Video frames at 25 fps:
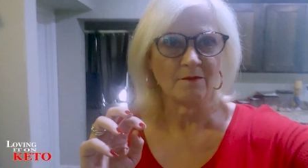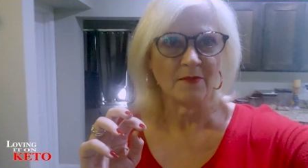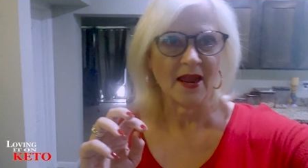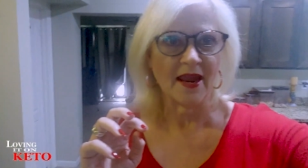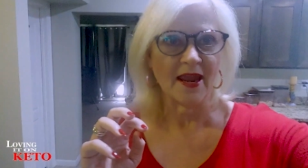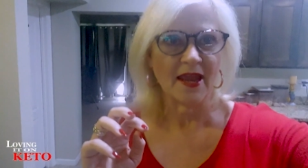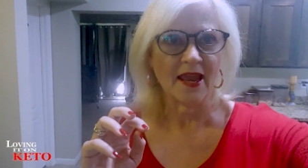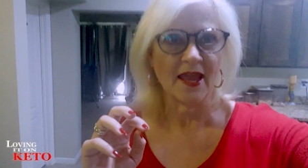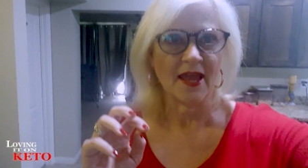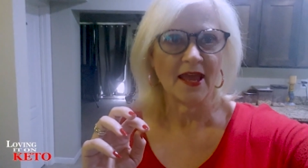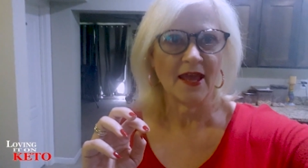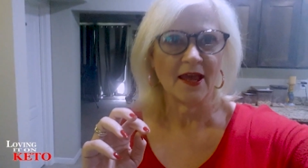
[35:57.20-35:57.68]
my
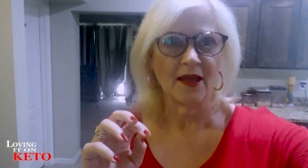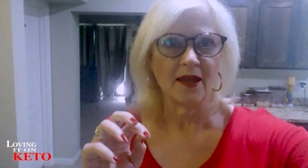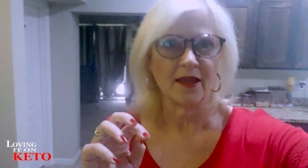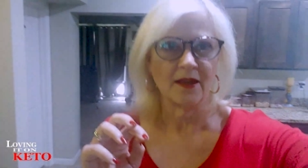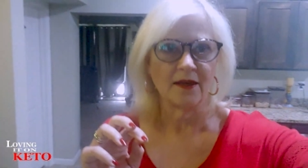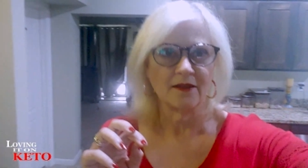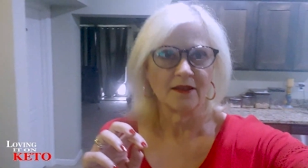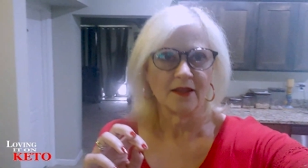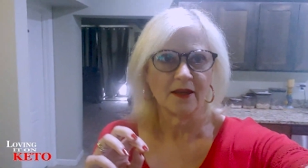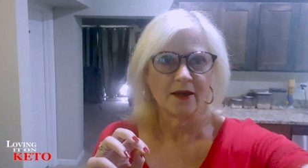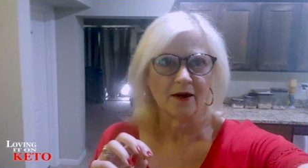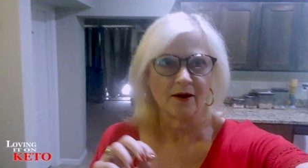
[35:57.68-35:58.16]
head
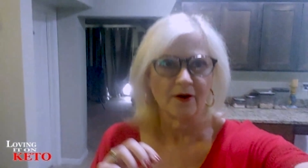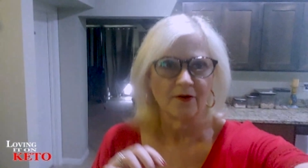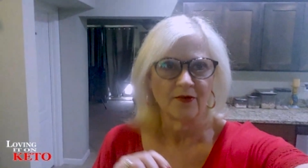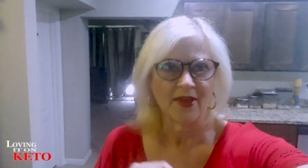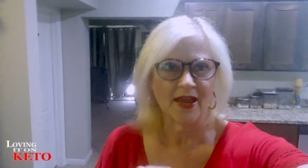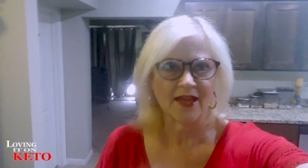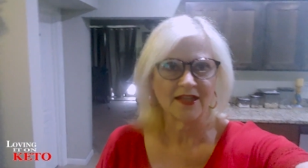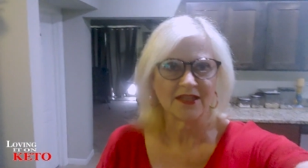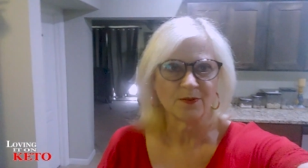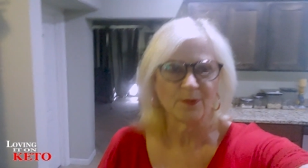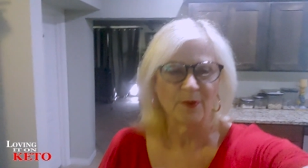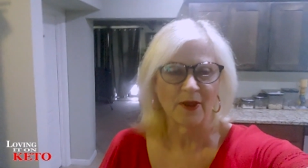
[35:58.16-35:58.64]
there.
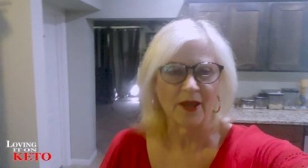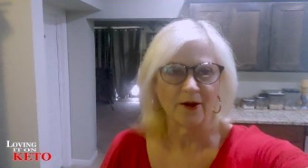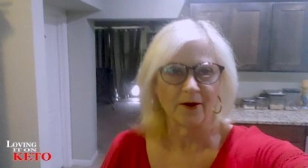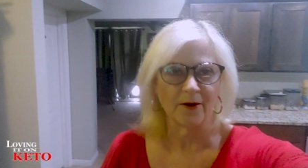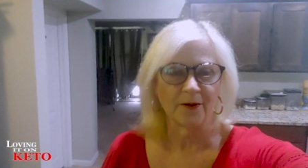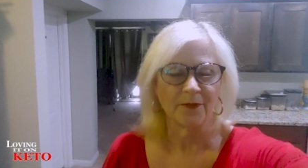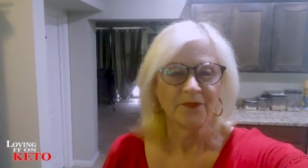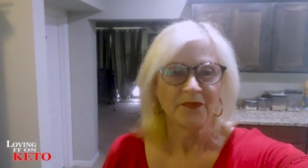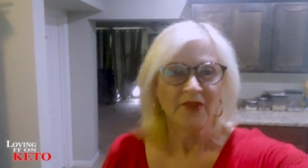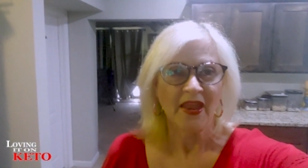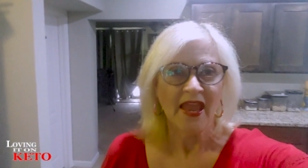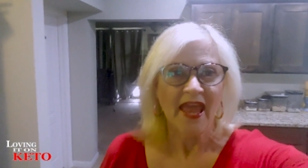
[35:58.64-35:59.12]
That's better.
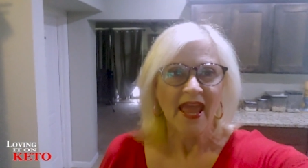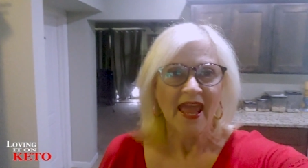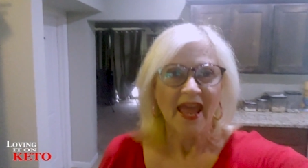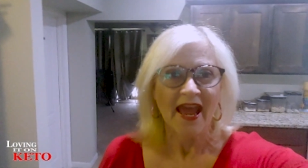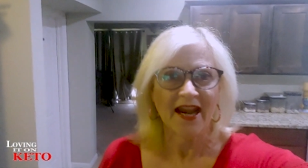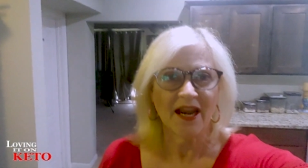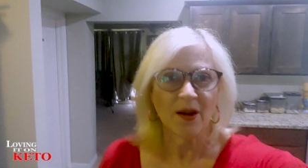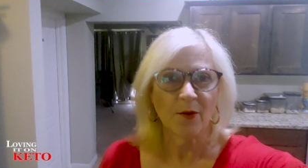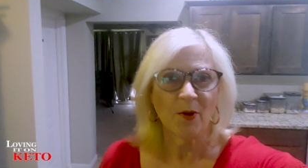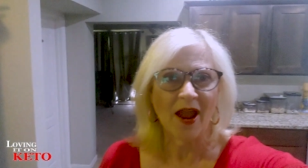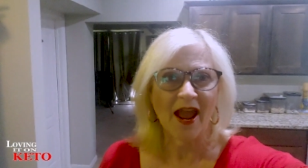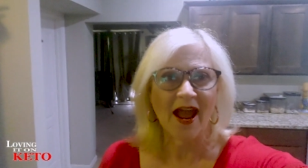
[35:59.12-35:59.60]

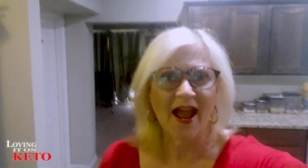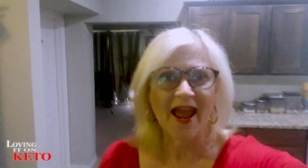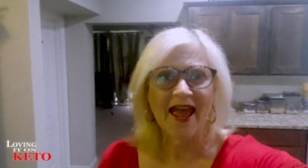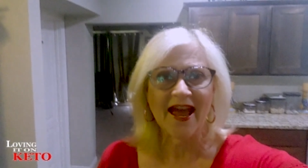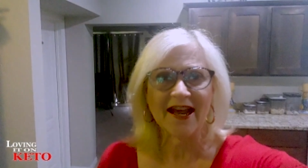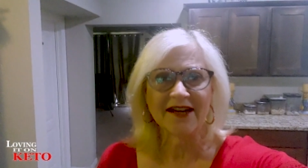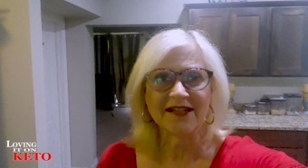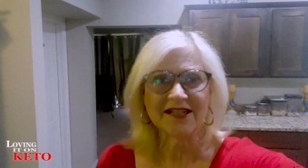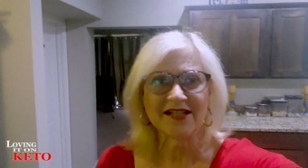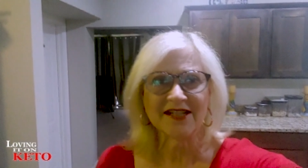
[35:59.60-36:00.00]
Anyway, I had